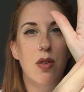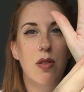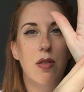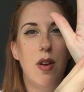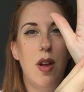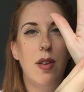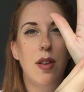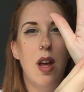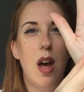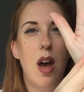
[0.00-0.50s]
or
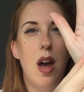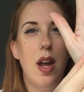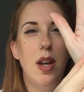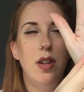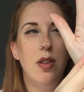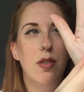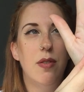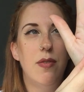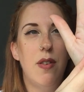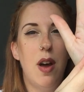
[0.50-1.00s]
online.
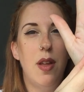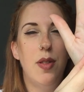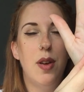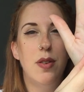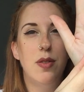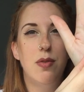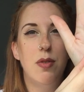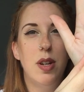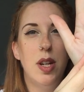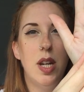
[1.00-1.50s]
You'll find
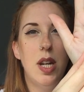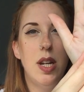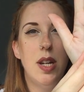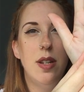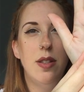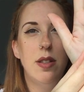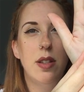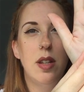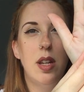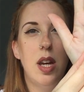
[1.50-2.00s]
those really
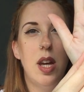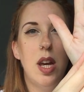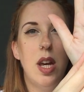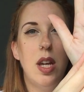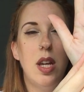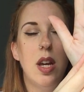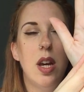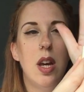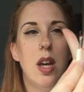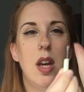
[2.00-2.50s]

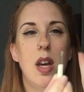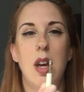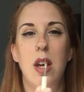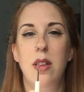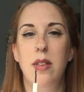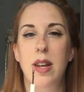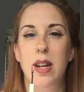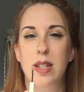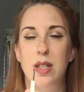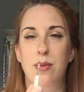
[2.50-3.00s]
easily.
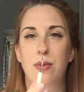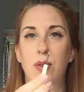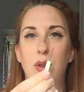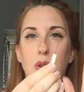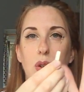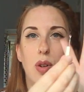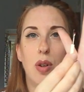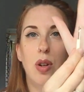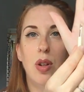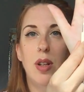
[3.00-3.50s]
That's
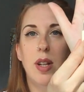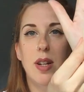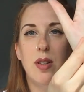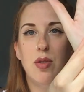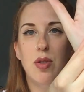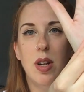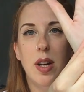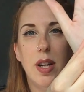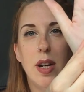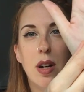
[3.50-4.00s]
for
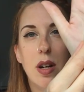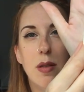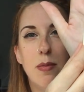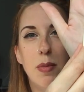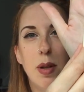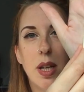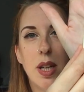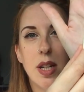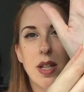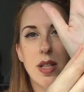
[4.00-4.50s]
literally
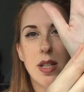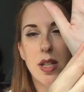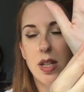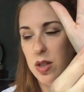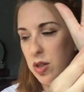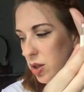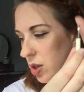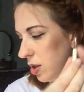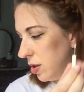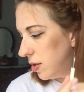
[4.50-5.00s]
unpicking
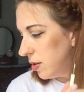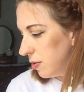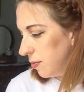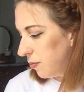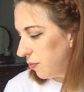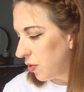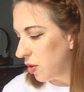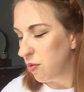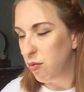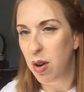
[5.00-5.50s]
stitches.
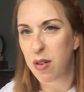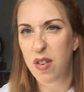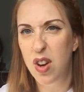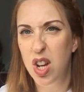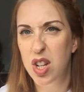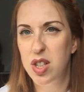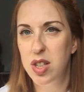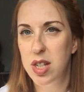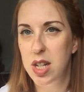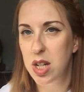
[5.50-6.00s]

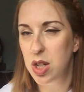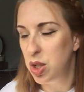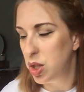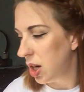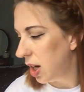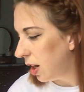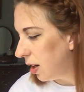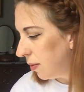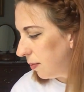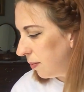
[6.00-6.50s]
Reverse stitching.